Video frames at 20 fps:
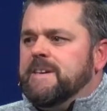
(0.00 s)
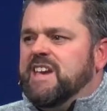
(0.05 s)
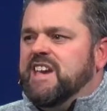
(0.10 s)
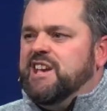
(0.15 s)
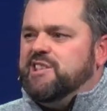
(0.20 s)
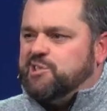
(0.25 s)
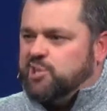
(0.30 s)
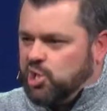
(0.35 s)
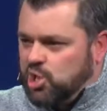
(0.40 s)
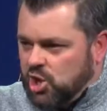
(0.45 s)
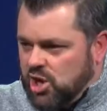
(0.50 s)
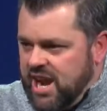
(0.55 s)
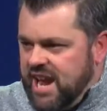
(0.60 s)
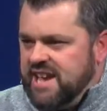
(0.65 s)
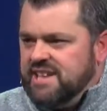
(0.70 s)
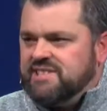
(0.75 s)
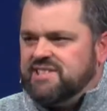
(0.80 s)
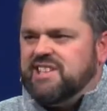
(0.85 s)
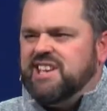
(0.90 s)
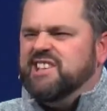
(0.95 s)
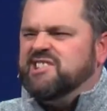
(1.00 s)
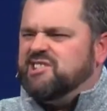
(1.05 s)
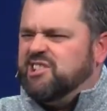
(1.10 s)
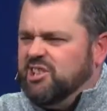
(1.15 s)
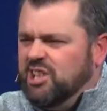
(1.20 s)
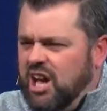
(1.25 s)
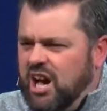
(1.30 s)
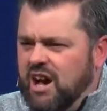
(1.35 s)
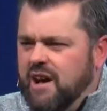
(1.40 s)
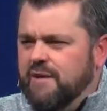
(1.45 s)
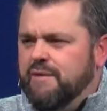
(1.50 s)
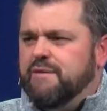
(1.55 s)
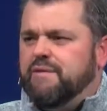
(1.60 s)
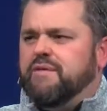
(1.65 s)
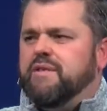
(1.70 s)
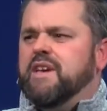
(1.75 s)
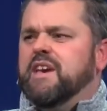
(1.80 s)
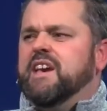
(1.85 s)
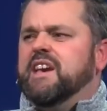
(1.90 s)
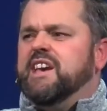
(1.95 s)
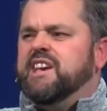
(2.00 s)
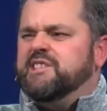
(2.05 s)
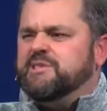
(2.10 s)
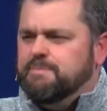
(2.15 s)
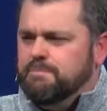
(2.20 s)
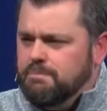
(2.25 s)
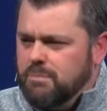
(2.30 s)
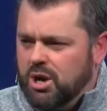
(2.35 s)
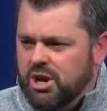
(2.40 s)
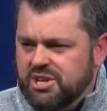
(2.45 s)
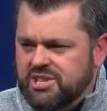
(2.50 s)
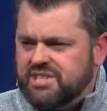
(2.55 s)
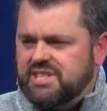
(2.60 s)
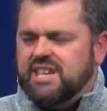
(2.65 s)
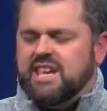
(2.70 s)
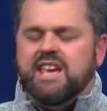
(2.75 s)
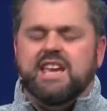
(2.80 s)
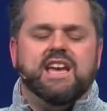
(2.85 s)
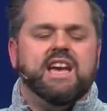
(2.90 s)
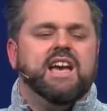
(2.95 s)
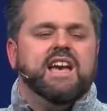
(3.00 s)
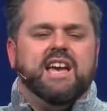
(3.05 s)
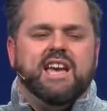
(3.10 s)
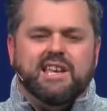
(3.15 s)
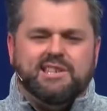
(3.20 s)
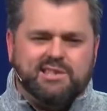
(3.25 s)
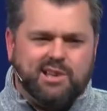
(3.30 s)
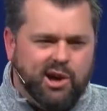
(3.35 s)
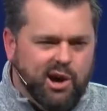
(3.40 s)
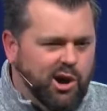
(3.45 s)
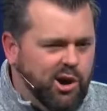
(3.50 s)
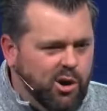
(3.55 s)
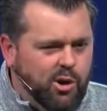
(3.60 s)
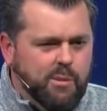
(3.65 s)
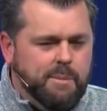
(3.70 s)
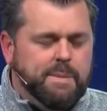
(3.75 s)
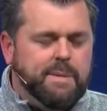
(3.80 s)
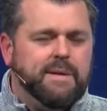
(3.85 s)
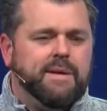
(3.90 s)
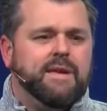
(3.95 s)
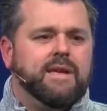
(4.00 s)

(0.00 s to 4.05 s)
His grace, His love, His mercy, His hope